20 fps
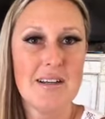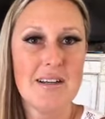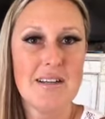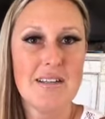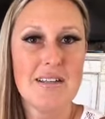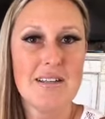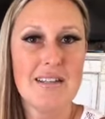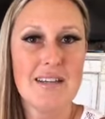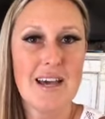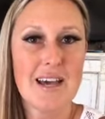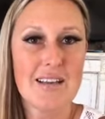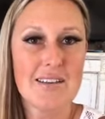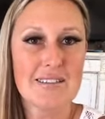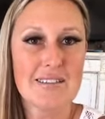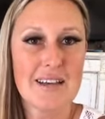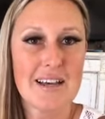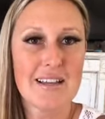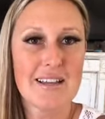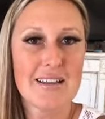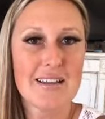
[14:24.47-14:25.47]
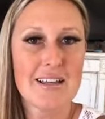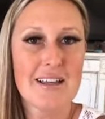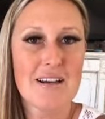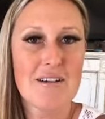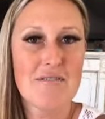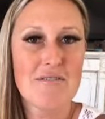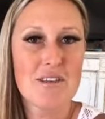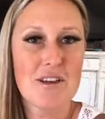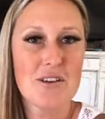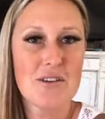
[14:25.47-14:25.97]
Yes, I
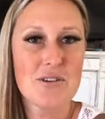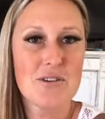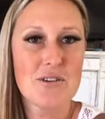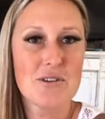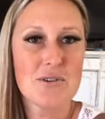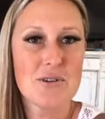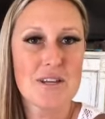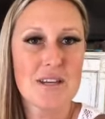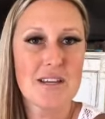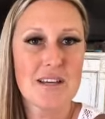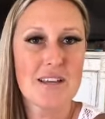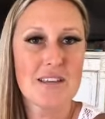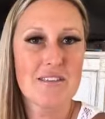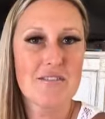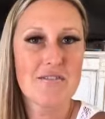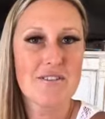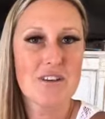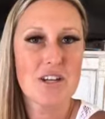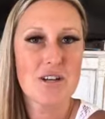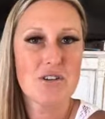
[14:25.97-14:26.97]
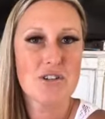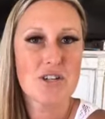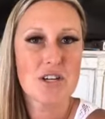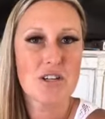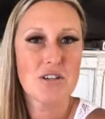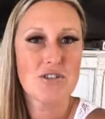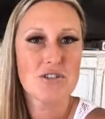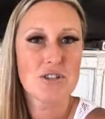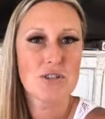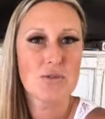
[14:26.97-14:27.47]
love that you're doing the video challenge.